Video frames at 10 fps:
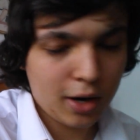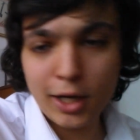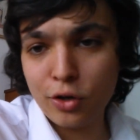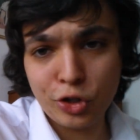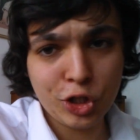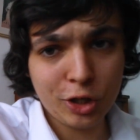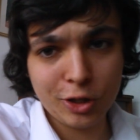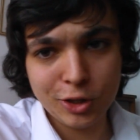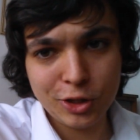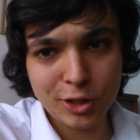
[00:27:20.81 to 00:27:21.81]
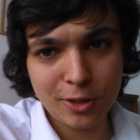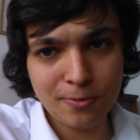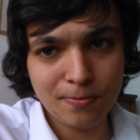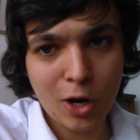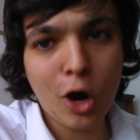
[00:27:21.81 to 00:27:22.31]
I got charged
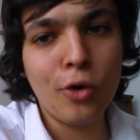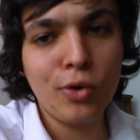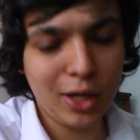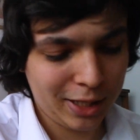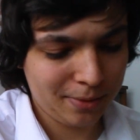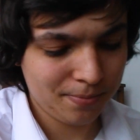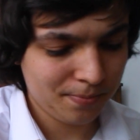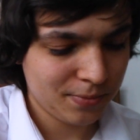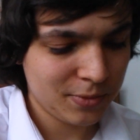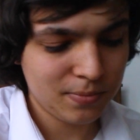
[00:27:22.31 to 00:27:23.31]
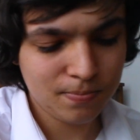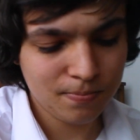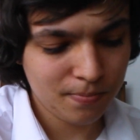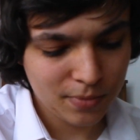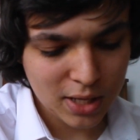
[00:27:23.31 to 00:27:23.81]
only
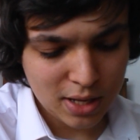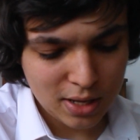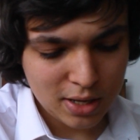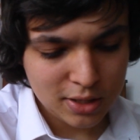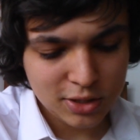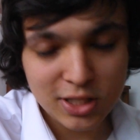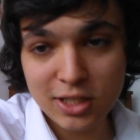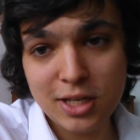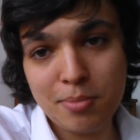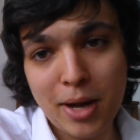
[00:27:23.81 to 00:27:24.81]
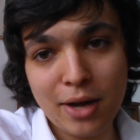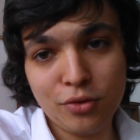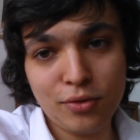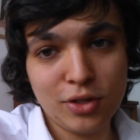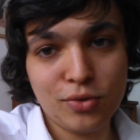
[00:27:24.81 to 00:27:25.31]

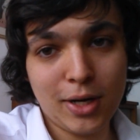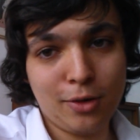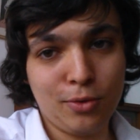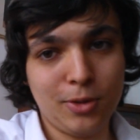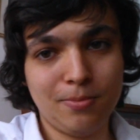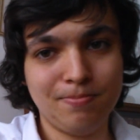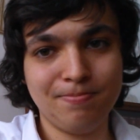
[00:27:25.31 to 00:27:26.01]
£16 for this record.